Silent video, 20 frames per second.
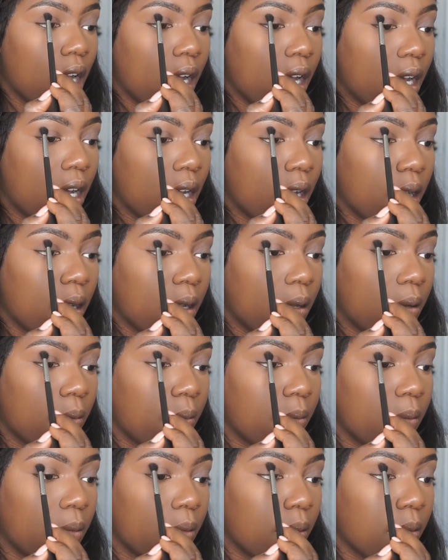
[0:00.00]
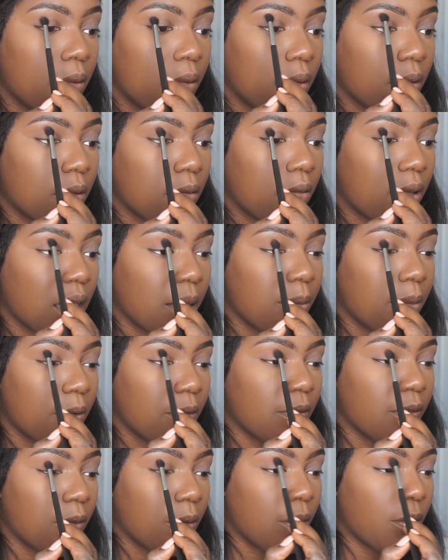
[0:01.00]
right
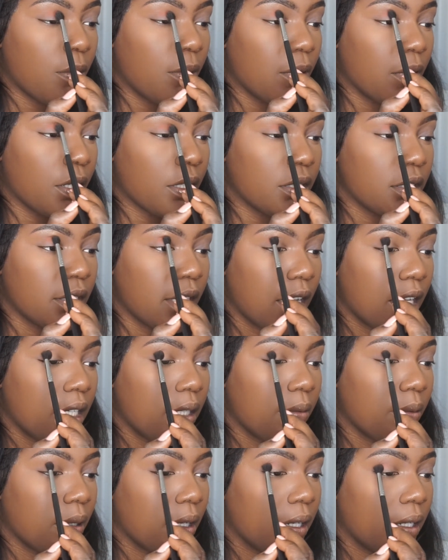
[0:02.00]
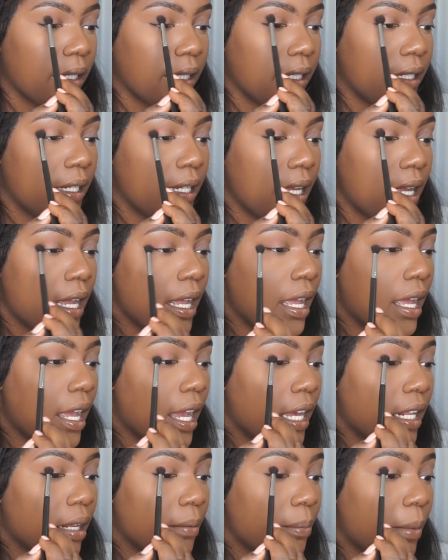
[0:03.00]
before January,
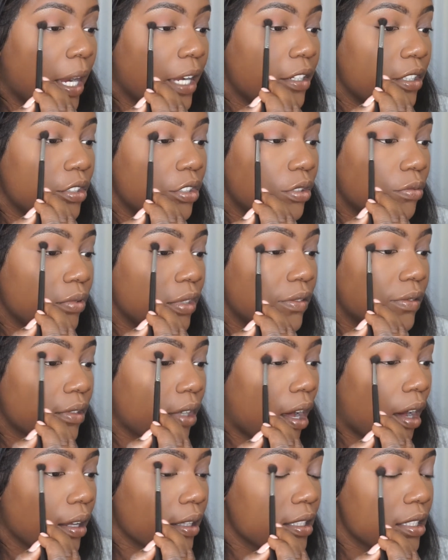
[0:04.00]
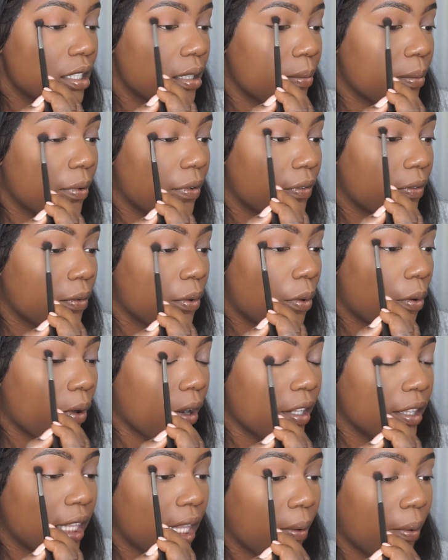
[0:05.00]
and mind you, we've talked to them before
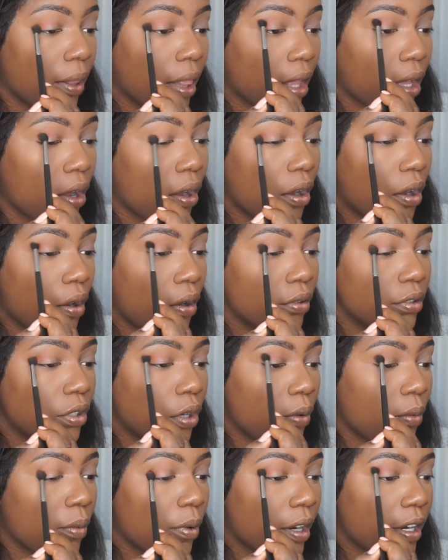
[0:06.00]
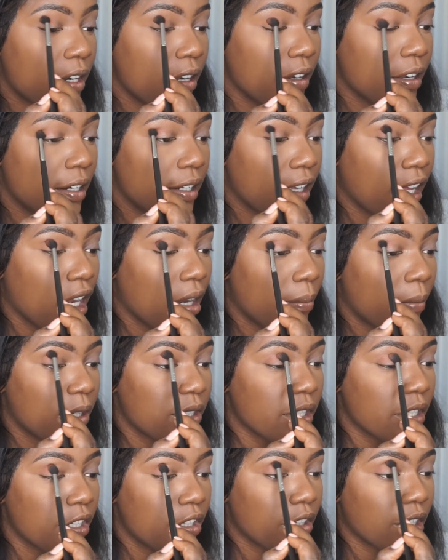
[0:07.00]
and they were like, oh, don't worry, you're gonna get
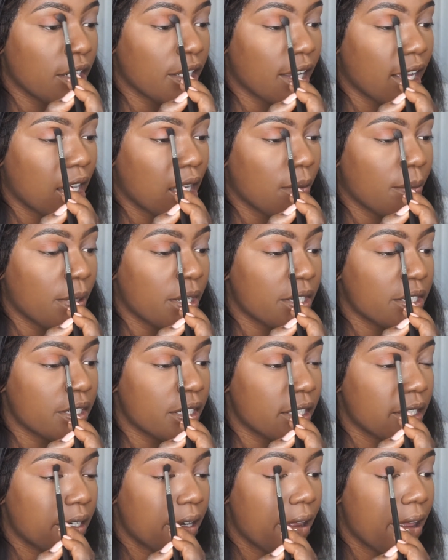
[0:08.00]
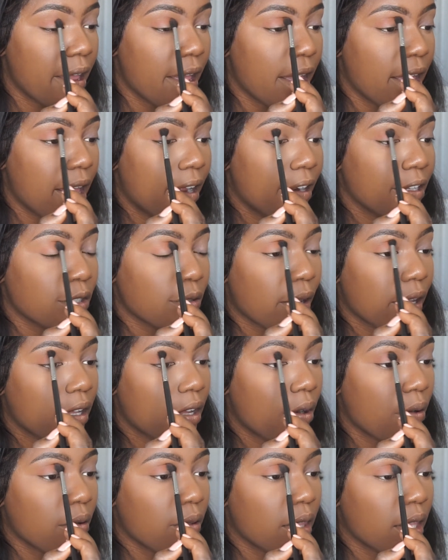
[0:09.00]
admission, you're gonna get admission. So I
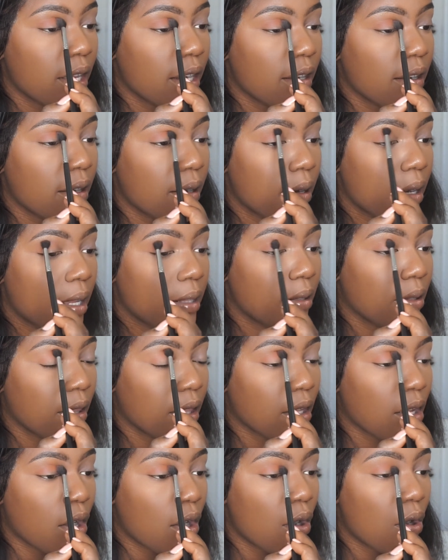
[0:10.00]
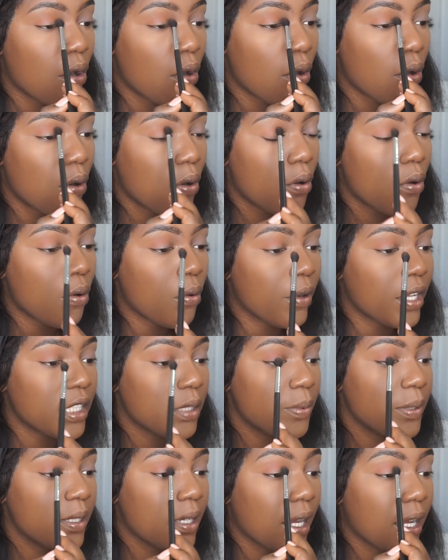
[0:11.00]
go there and they're like, oh,
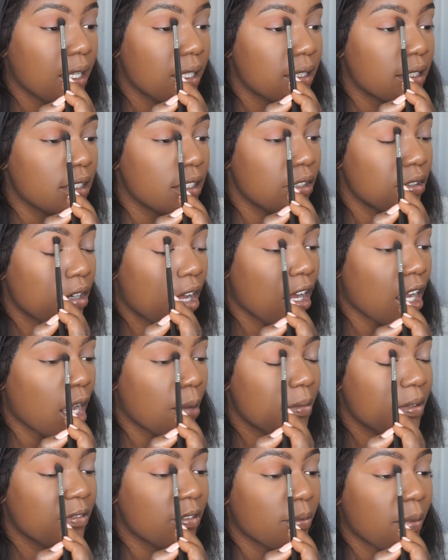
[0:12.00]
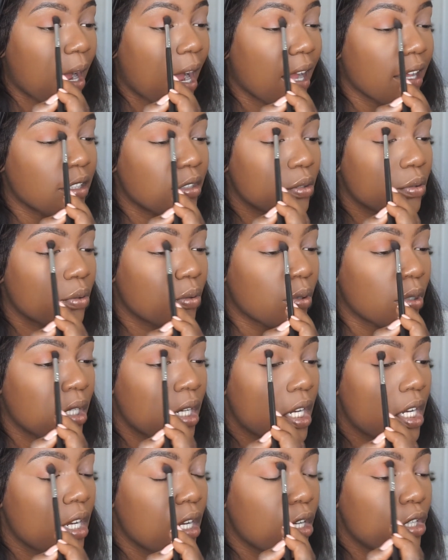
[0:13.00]
it's because you're not coming from high school,
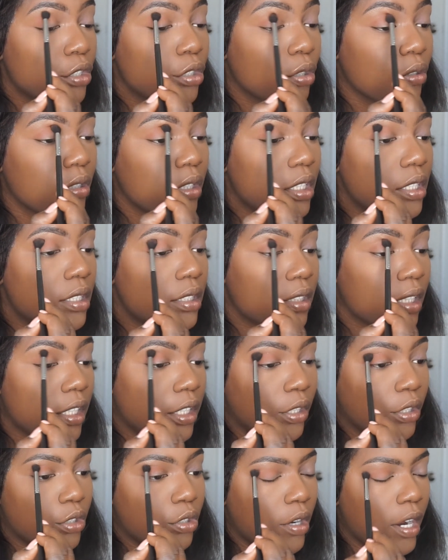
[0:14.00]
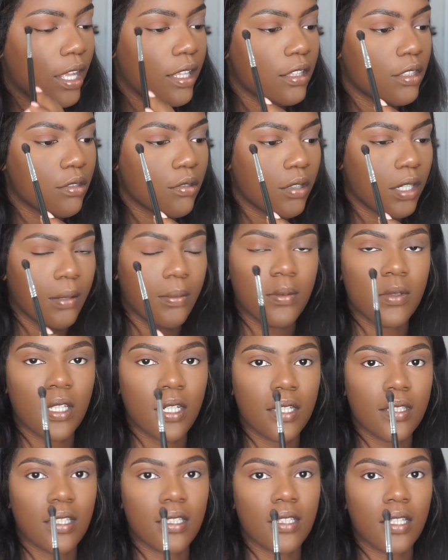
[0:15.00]
so you didn't send your transcript.
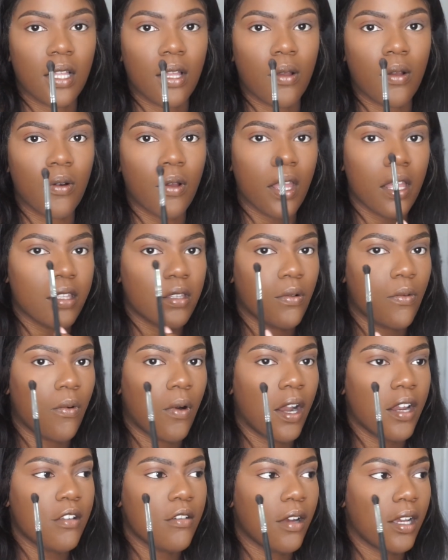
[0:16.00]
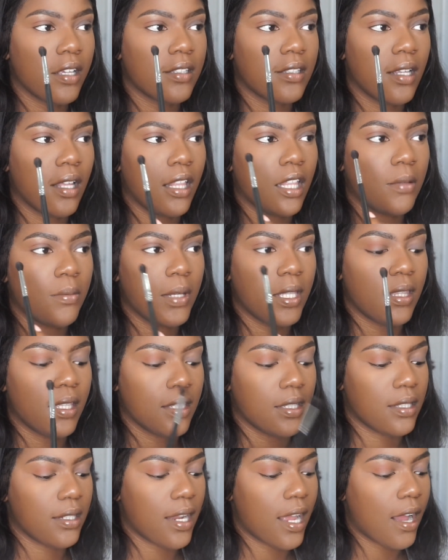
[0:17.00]
And it's just like, okay, so why are you guys telling me
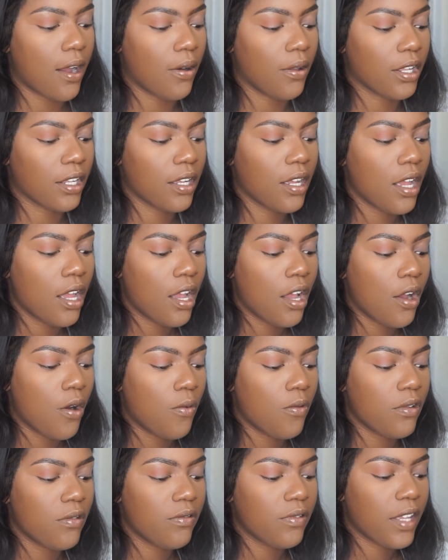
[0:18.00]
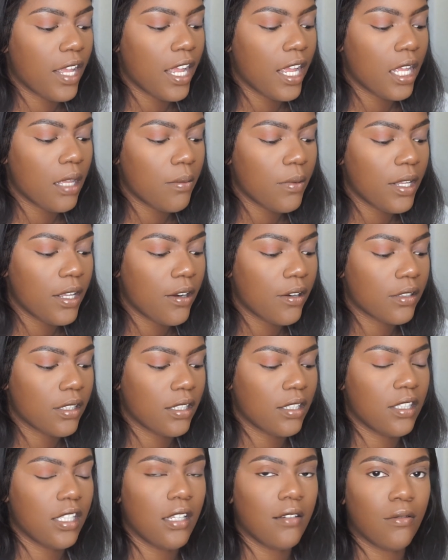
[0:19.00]
this now? Like, we've came here
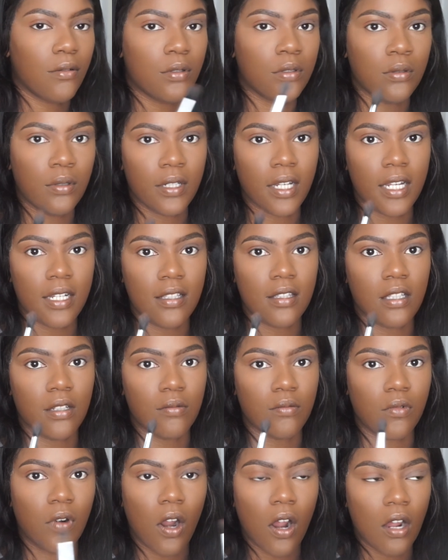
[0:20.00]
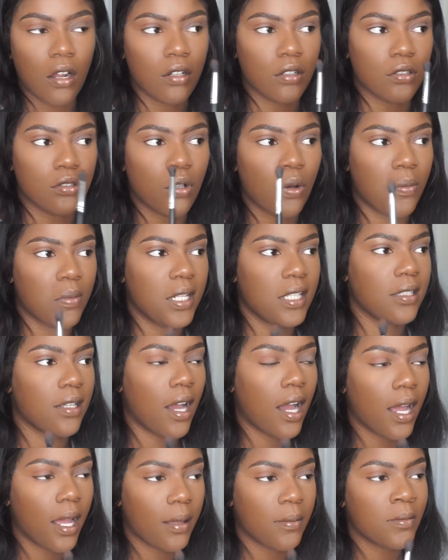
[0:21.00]
to see if we're doing anything wrong so many
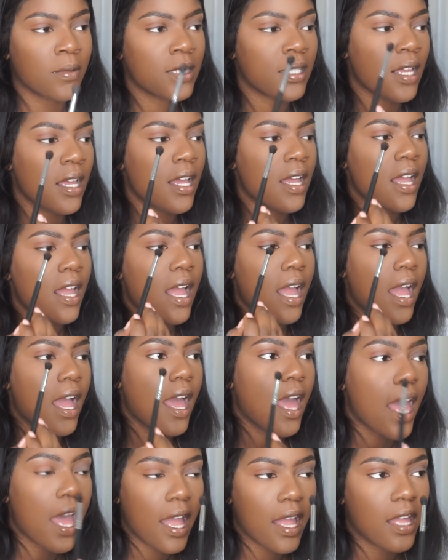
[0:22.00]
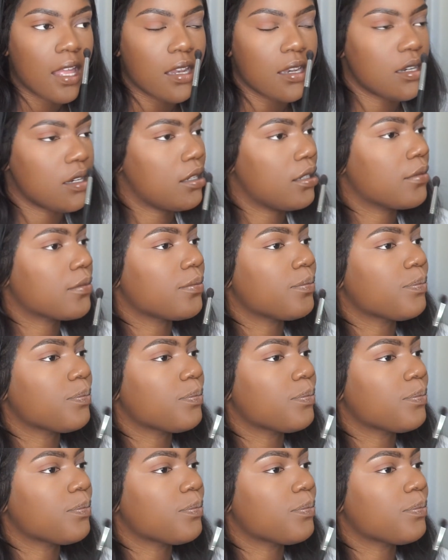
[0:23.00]
times, and